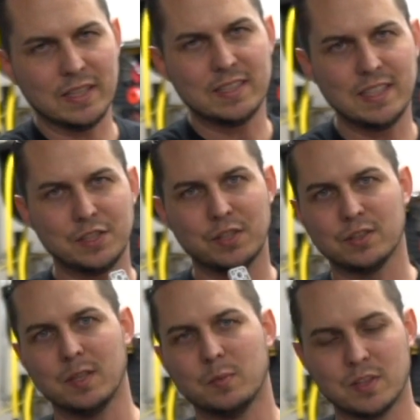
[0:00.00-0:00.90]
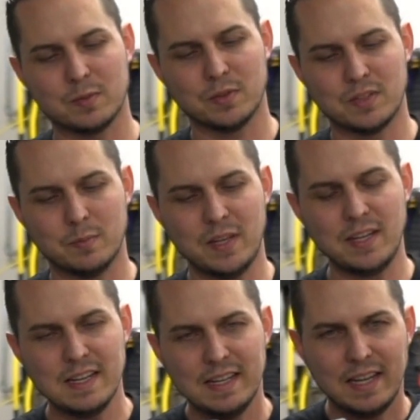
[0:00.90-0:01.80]
this thing shows up where it's supposed to
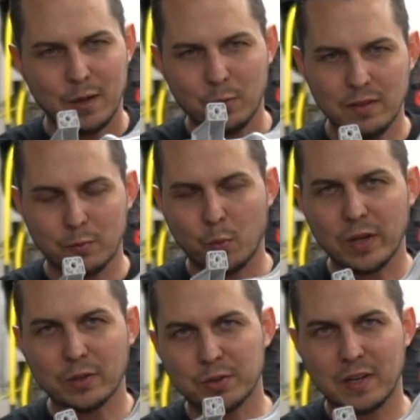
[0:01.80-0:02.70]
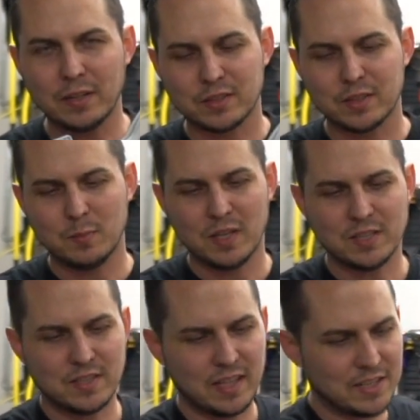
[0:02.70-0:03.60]
be, it will have wiggled around so
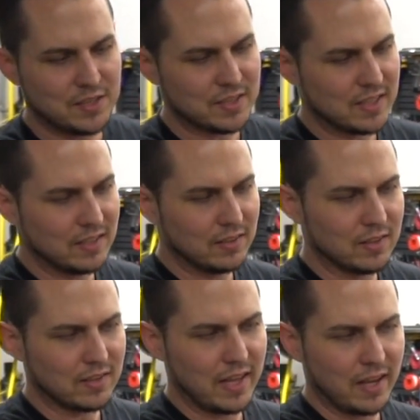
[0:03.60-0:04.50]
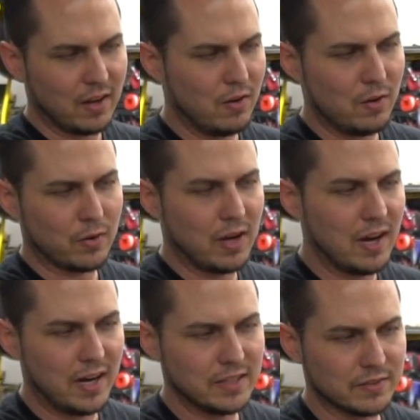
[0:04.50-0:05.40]
much that it's just gonna look like all
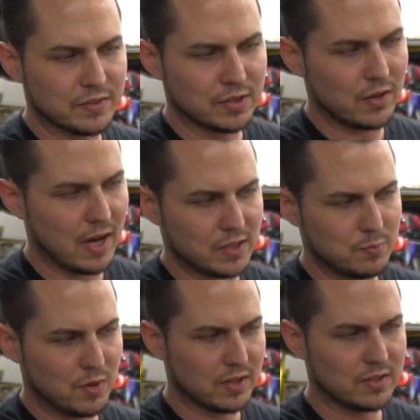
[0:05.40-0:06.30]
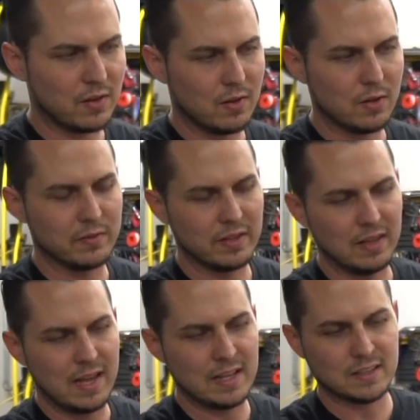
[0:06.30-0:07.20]
kinds of scratch marks all over the
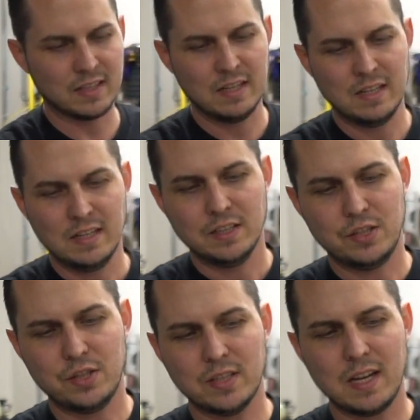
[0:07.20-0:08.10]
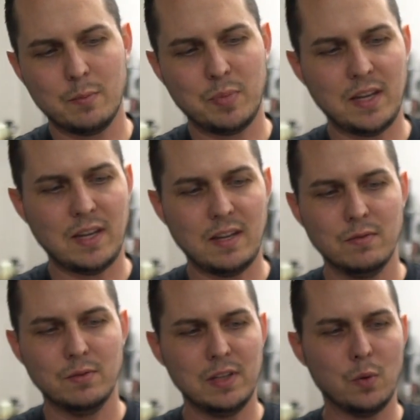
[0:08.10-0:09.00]
lens. So you just gotta be
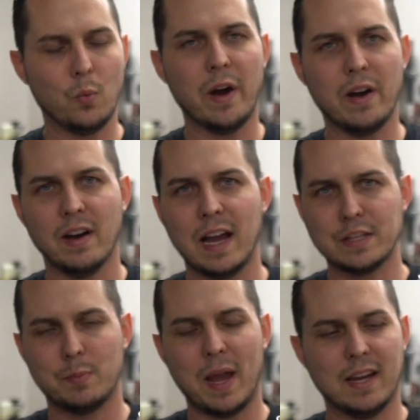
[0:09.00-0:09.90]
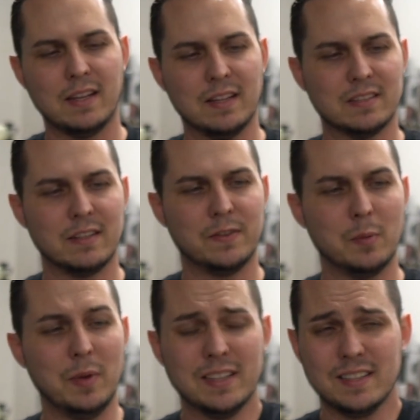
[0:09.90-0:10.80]
really aware as you're packing this stuff
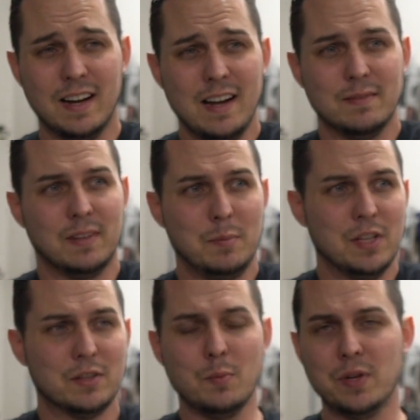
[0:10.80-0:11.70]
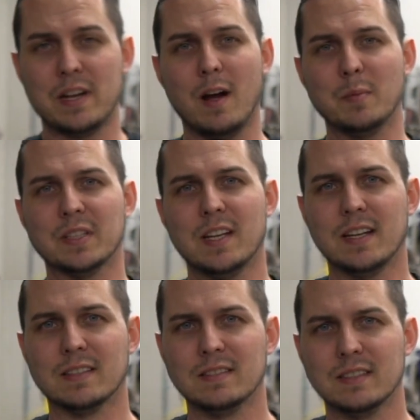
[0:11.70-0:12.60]
up. It's not, I mean, it's all pretty common
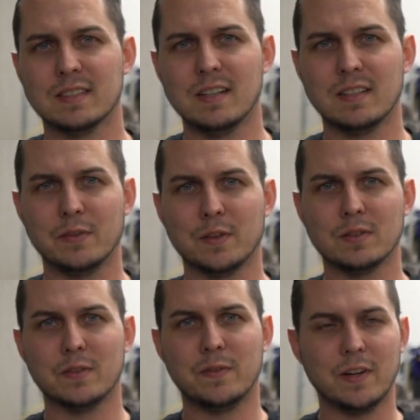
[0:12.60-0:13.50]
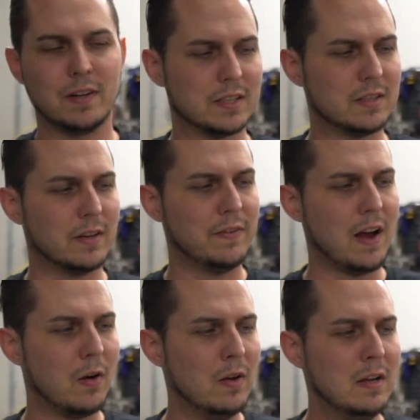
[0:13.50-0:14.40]
sense. It's not difficult to figure this stuff
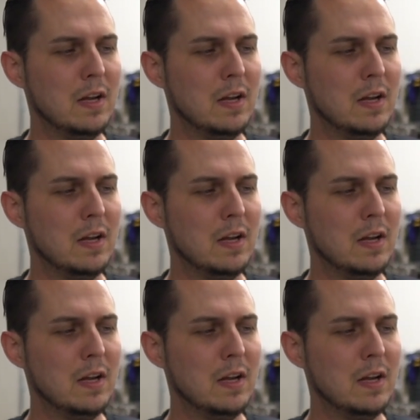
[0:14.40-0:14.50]
out,